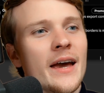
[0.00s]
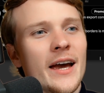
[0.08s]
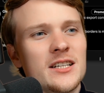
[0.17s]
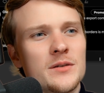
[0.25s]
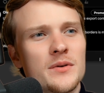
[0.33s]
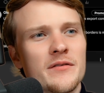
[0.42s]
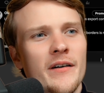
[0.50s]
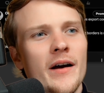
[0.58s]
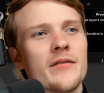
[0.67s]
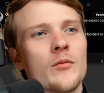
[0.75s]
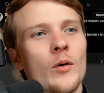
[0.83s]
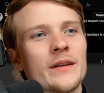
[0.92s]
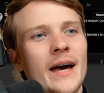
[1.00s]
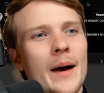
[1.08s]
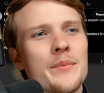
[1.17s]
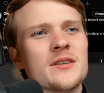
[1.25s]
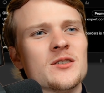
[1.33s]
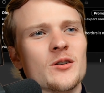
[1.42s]
Hey GPT-5, what
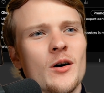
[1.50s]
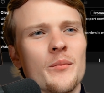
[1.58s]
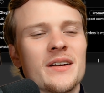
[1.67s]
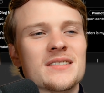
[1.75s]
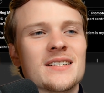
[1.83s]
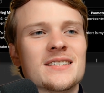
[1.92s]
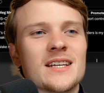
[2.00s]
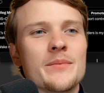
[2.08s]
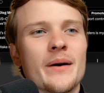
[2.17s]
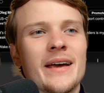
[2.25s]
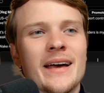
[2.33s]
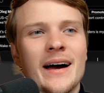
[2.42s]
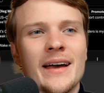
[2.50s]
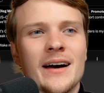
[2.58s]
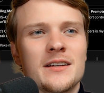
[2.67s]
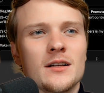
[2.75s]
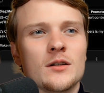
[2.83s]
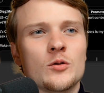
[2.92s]
happens to companies that skip AI
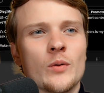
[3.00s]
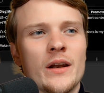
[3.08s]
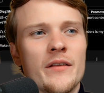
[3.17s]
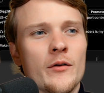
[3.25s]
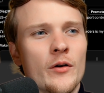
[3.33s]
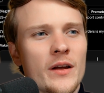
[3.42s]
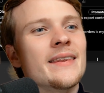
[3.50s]
until 2030?